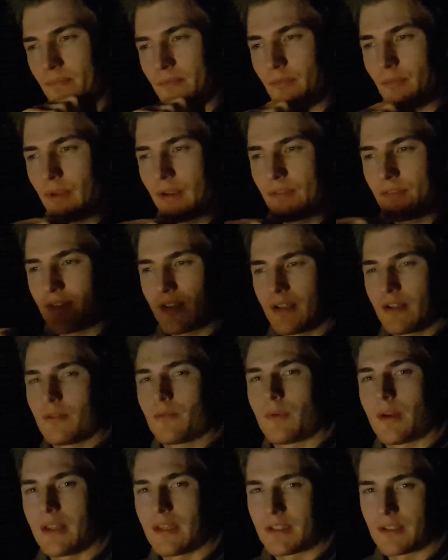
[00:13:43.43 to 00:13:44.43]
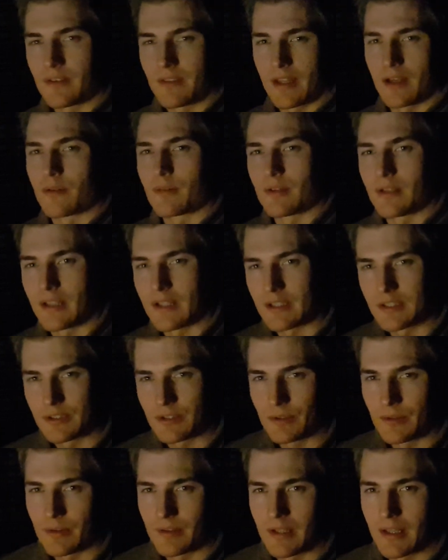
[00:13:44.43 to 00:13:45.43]
we have to kind of wait until that one gets
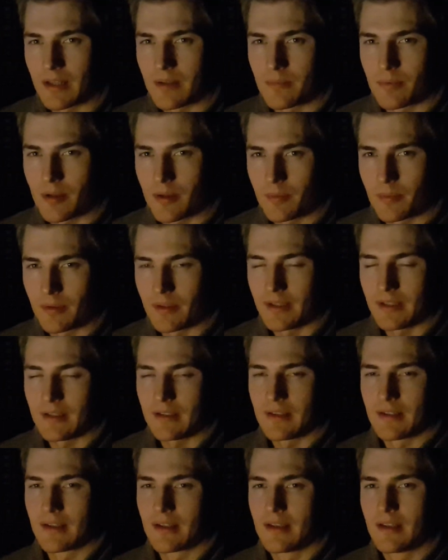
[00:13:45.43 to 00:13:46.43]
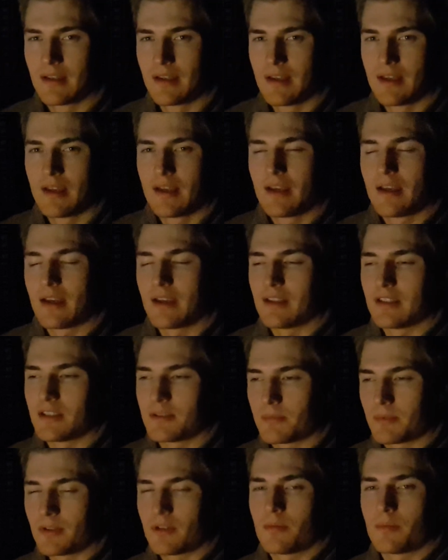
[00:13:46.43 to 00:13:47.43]
sorted out properly and has
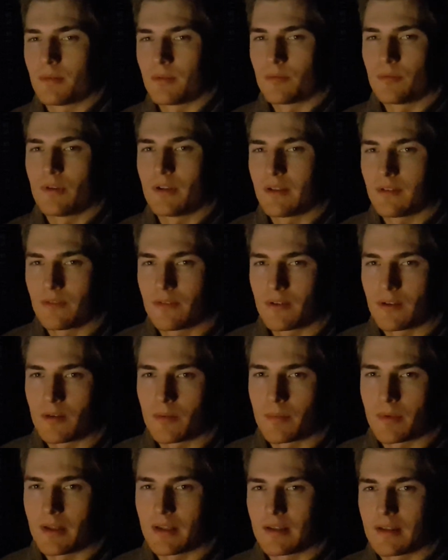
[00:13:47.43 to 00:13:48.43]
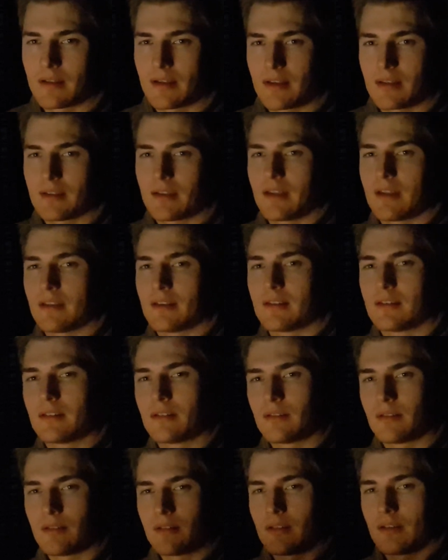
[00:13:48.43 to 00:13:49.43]
been up and running for a bit, and then
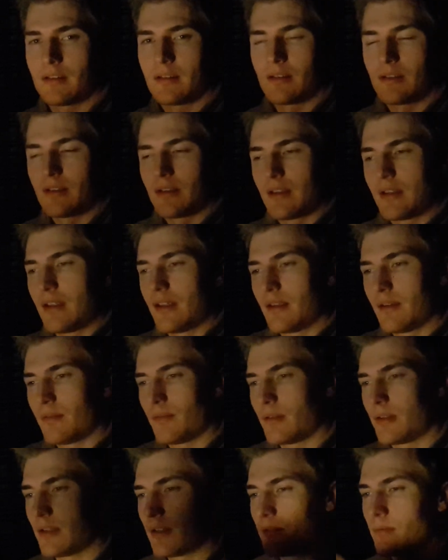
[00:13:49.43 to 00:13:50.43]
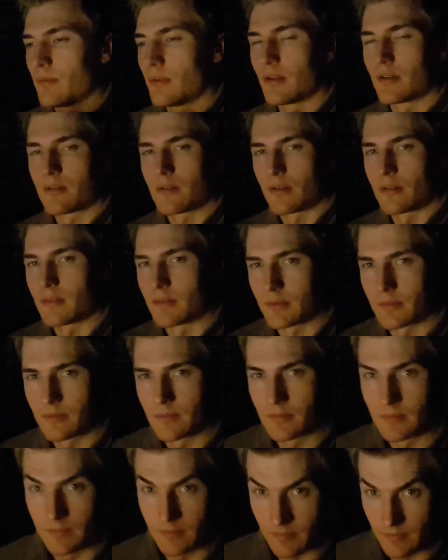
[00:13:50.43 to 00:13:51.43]
we can work on
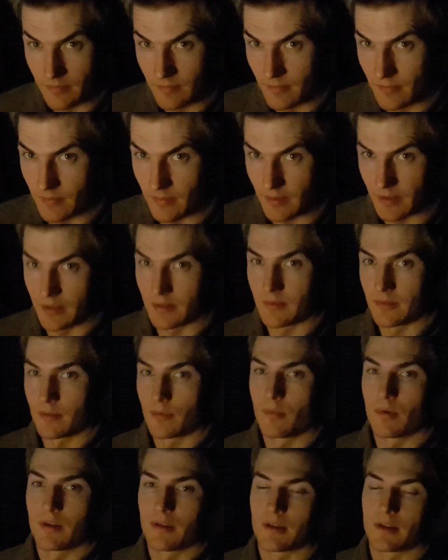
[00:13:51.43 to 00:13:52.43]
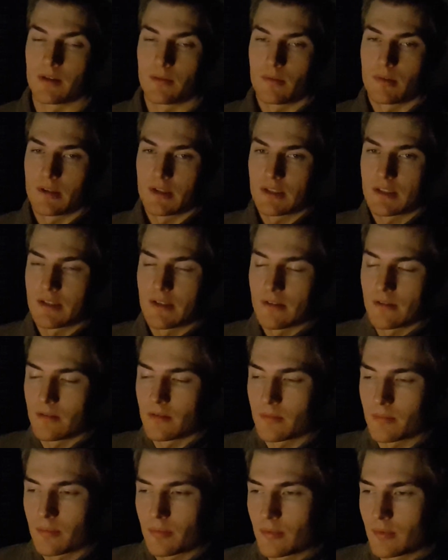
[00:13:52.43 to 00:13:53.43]
the one that I want to start
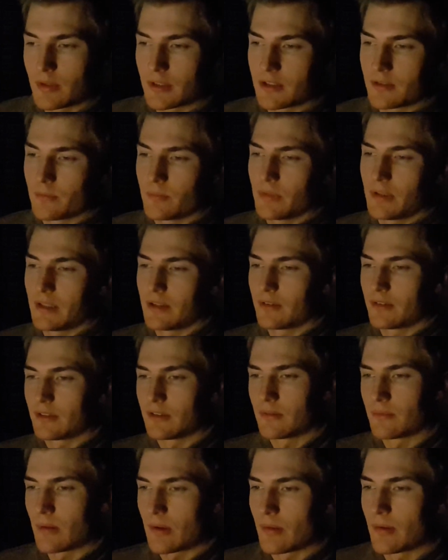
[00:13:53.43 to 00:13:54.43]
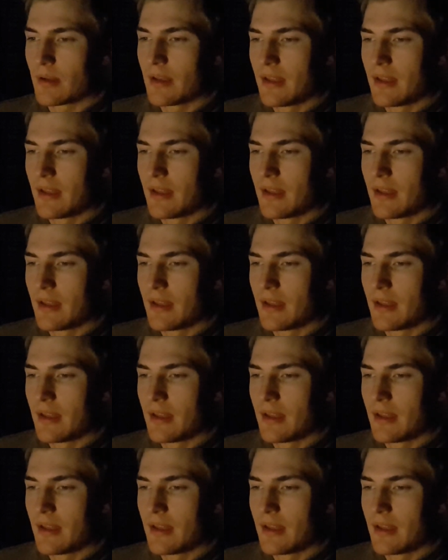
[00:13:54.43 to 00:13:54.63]
up with someone else as well.